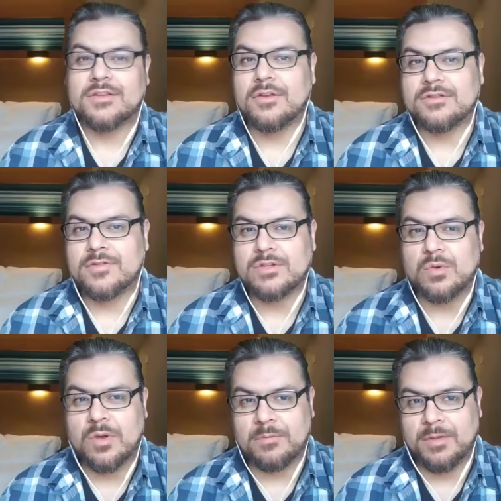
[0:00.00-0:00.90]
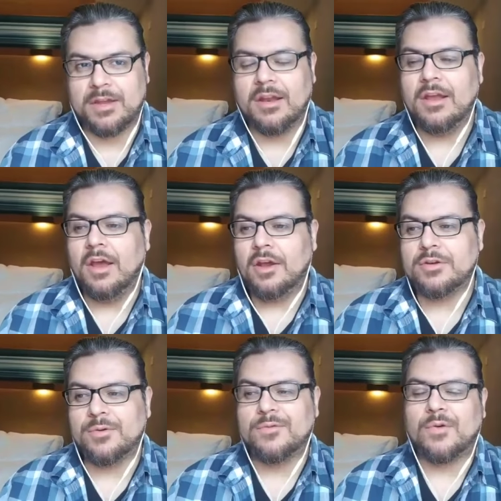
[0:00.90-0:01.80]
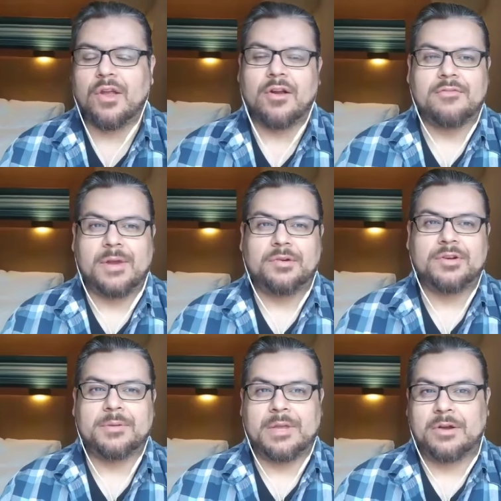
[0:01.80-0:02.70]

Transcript: So those of us who commit to a full year of mentorship,